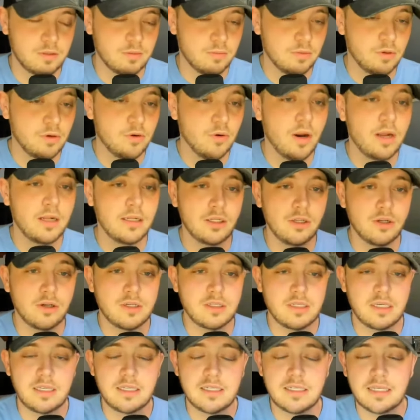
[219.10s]
great
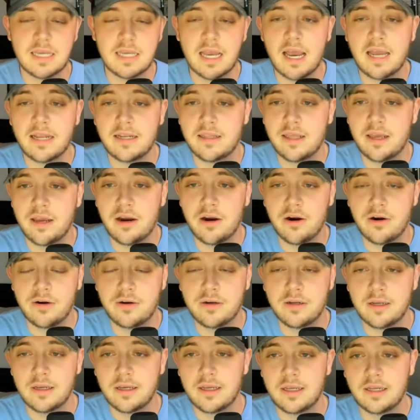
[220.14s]
looks inside there
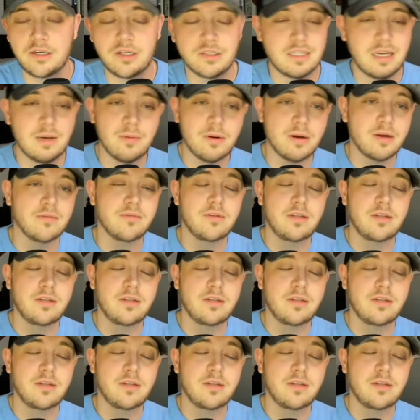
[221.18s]
and just able to,